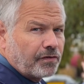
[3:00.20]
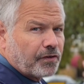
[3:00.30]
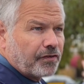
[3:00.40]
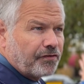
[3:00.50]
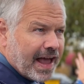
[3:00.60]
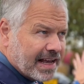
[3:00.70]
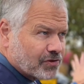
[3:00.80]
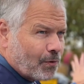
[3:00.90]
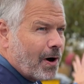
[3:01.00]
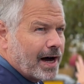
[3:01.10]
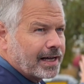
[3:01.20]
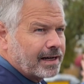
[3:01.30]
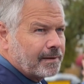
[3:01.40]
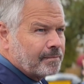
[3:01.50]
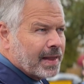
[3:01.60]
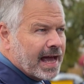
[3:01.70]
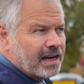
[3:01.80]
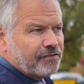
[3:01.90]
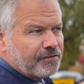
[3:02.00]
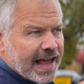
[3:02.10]
for phase 1, and
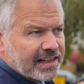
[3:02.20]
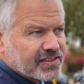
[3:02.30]
in phase